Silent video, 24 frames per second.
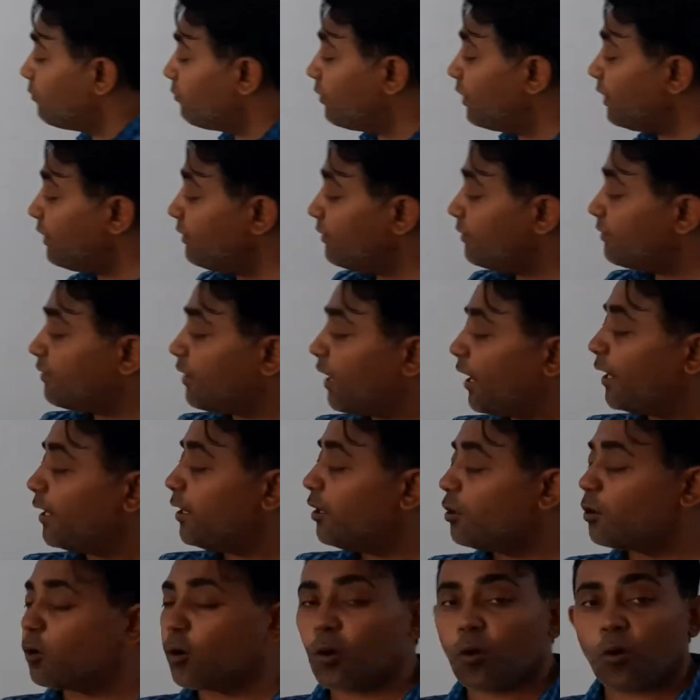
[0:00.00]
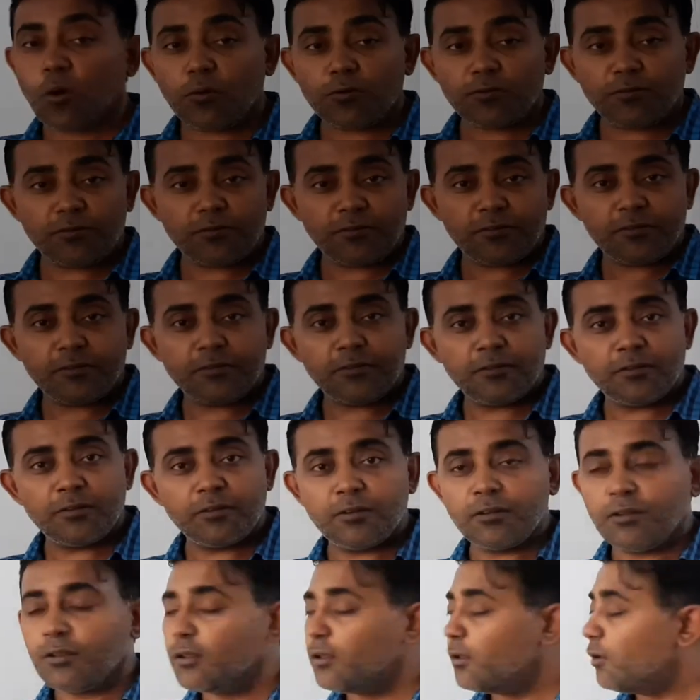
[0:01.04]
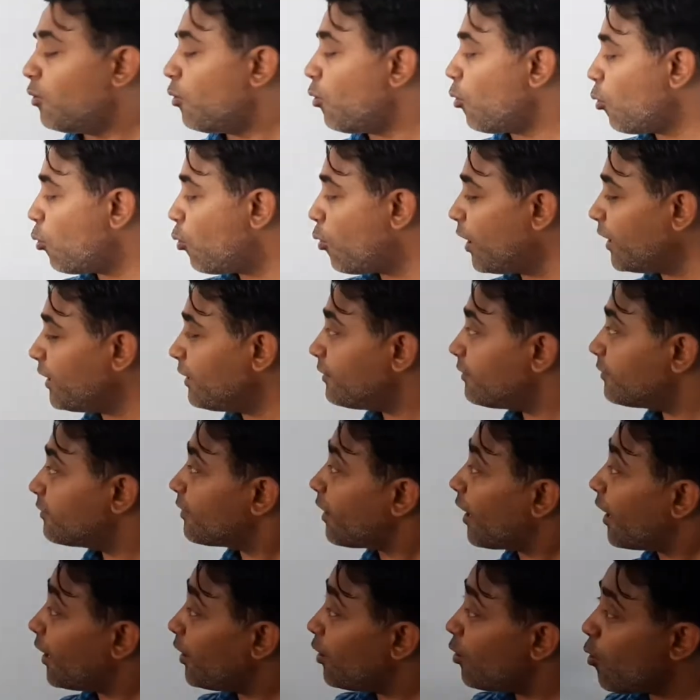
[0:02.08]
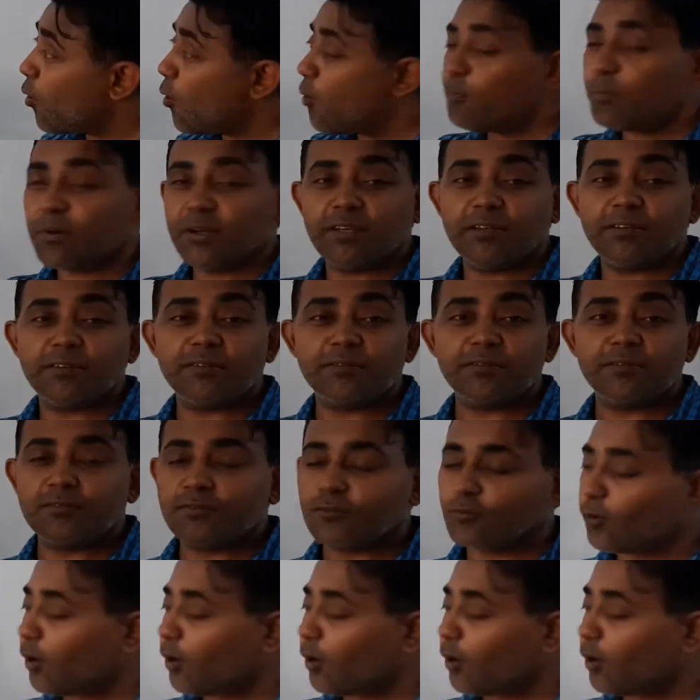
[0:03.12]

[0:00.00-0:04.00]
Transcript: one side close, one side open.